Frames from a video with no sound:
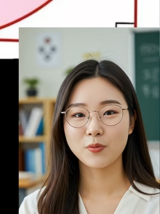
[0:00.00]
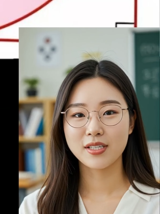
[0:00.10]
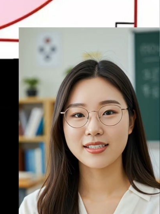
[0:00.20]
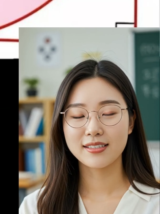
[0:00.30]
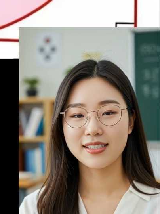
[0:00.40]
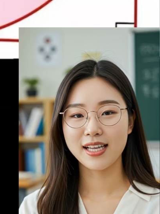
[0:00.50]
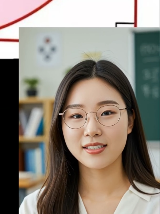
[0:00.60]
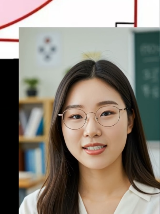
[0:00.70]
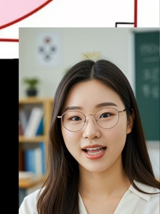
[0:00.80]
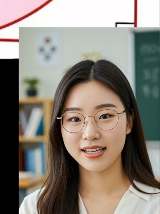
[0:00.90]
We can see how
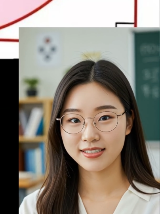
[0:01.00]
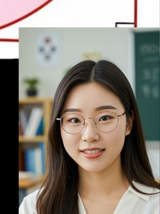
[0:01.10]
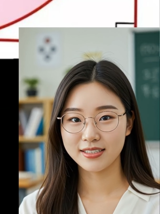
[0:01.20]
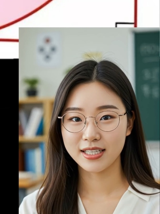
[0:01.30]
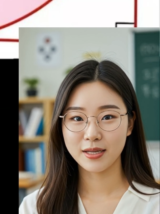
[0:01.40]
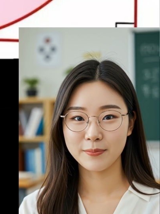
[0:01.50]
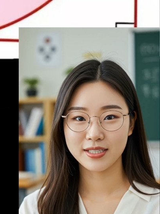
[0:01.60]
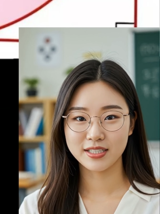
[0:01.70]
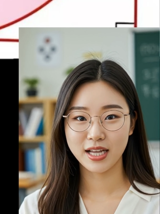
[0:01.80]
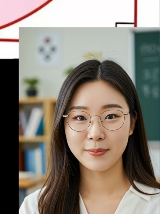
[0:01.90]
the task is set up
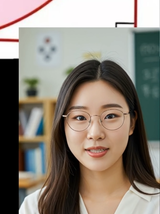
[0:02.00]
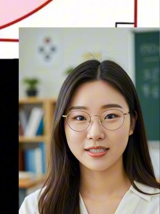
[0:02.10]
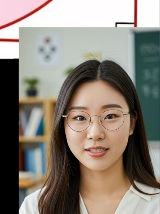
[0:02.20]
in a Japanese